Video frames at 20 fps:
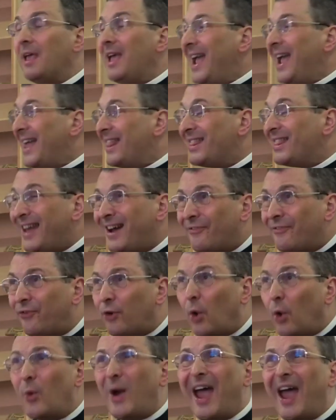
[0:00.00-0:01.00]
And
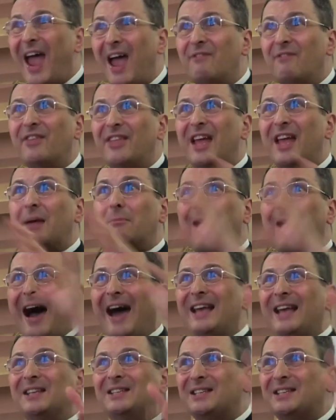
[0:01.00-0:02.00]
therefore, wherever the
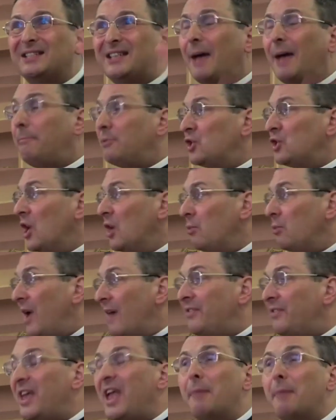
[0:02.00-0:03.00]
MI is established, we
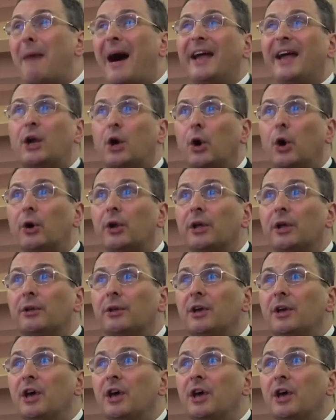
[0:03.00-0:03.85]
have the MI corner,